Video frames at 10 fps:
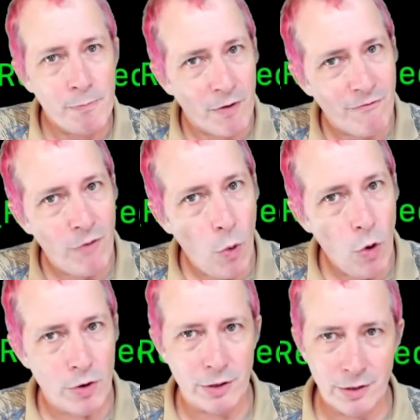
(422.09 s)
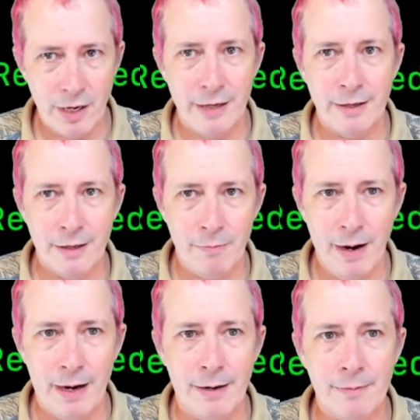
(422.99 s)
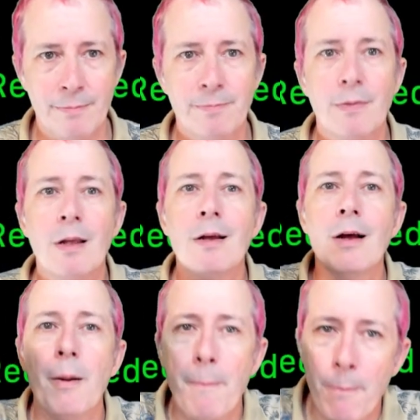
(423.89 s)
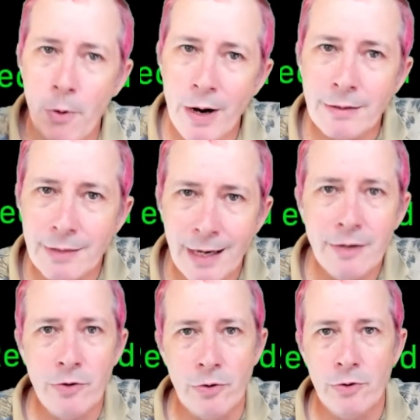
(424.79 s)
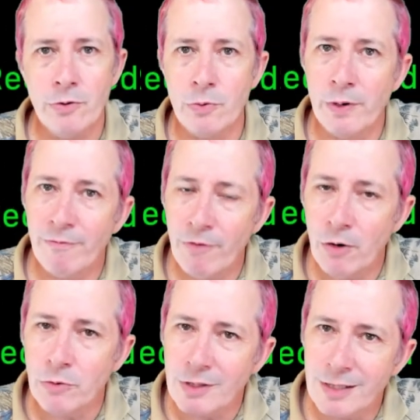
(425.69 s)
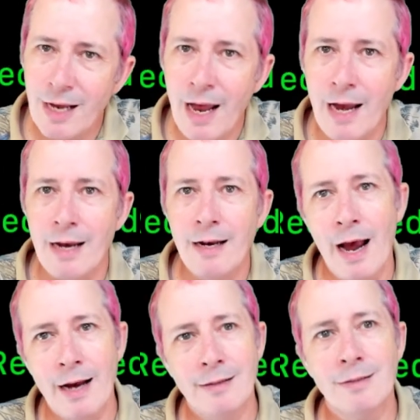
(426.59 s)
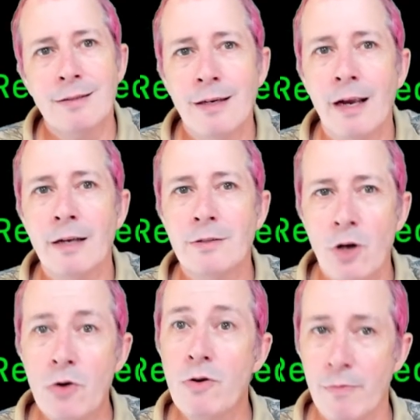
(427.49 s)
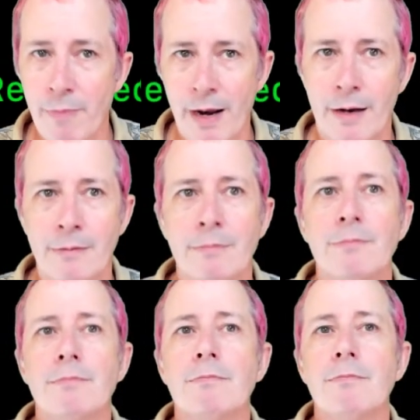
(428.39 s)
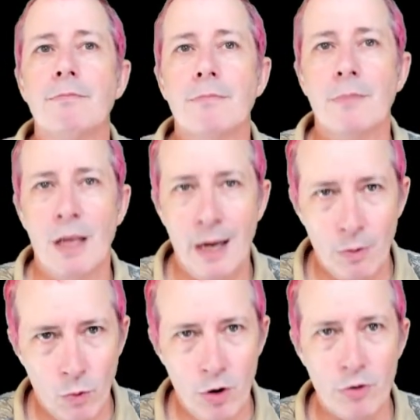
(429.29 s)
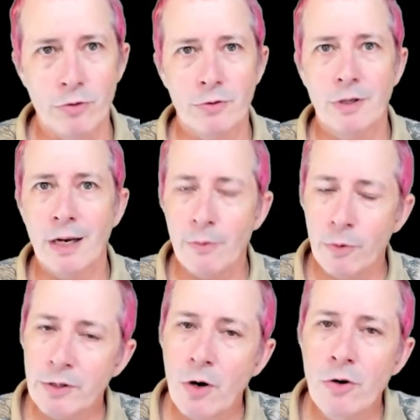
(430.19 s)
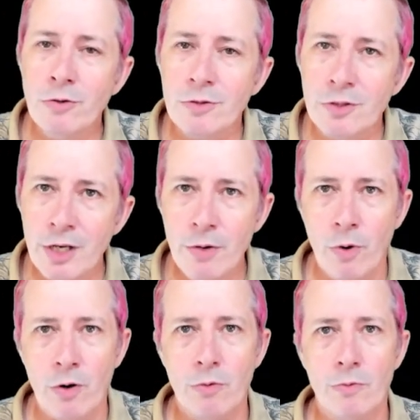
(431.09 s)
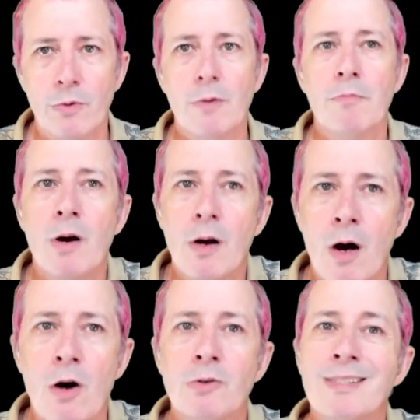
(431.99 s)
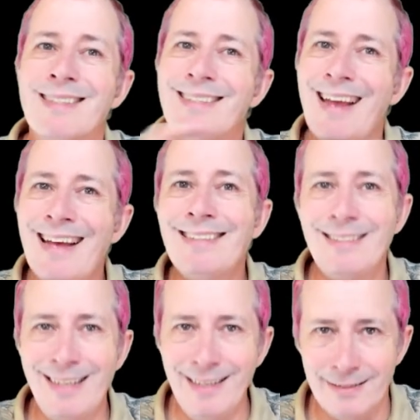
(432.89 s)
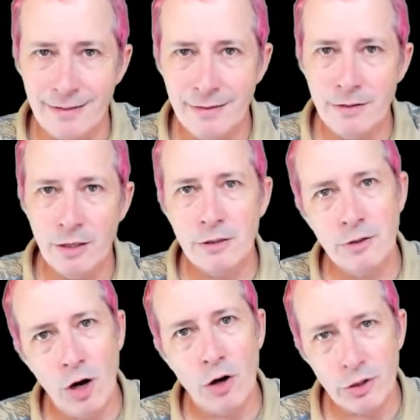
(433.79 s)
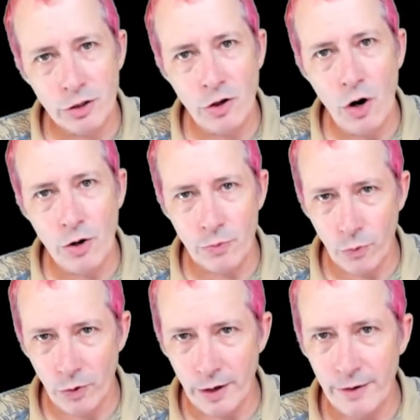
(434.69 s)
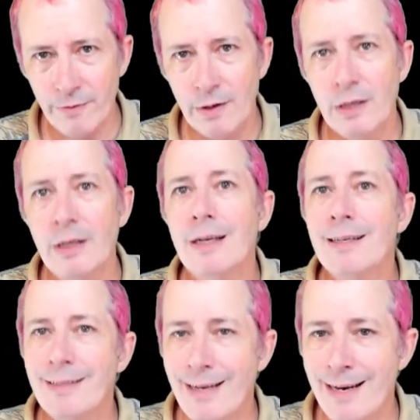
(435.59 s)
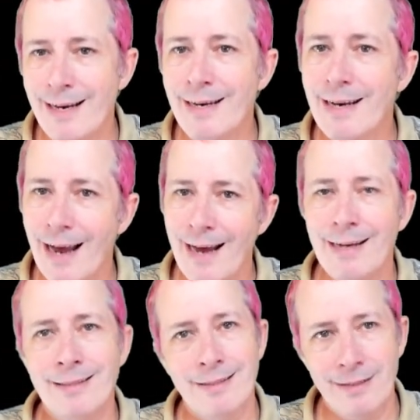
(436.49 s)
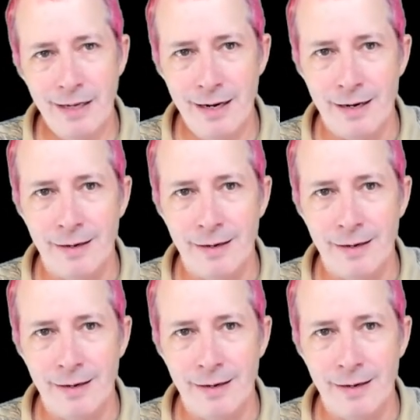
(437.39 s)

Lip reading: before the say command. Press enter to invoke say as a TSO command. It worked. It returns 0 because testing does not start with TST.